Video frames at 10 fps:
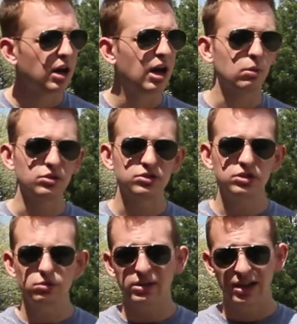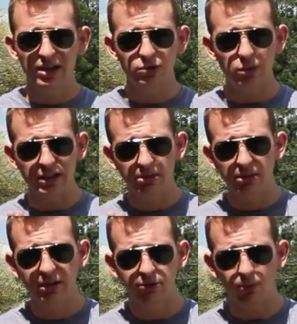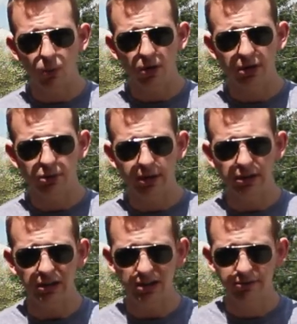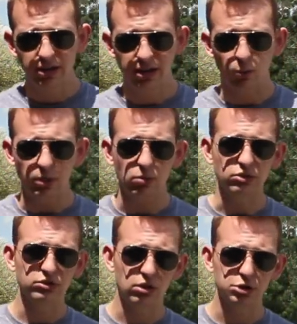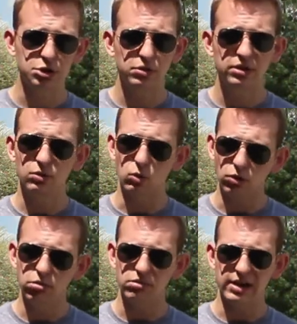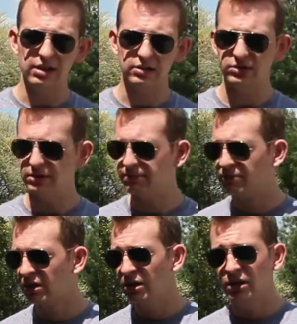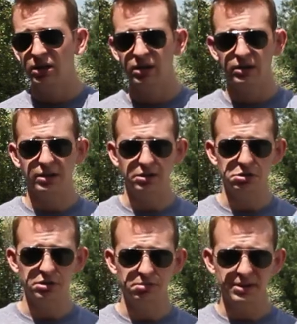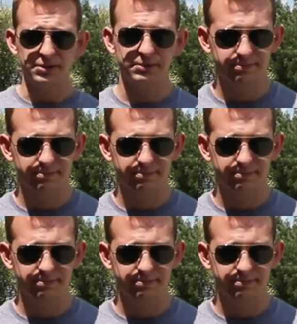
I will see you guys when I get back from work at around 11 and we will start shooting the Whirlpool Galaxy. Catch you in a bit.